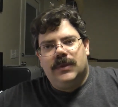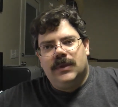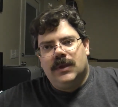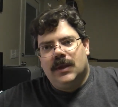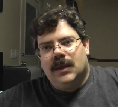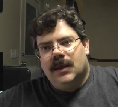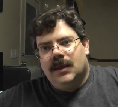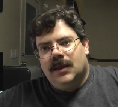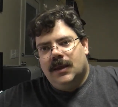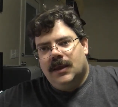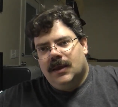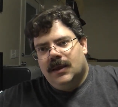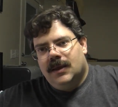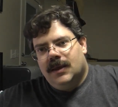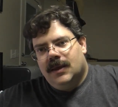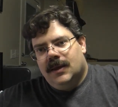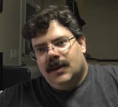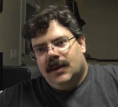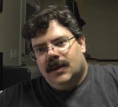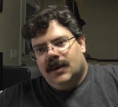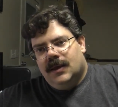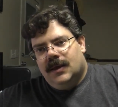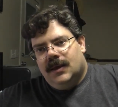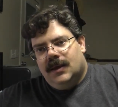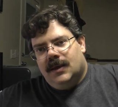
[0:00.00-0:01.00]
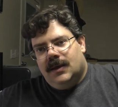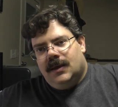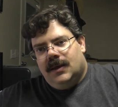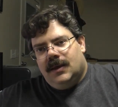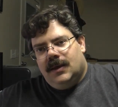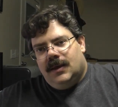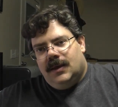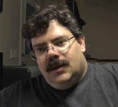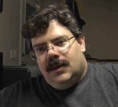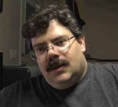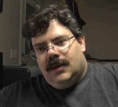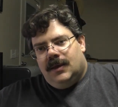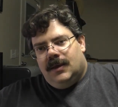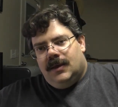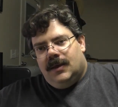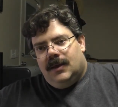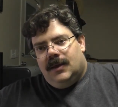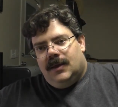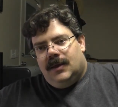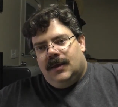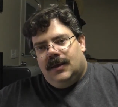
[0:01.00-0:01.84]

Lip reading: No one is speaking in this clip.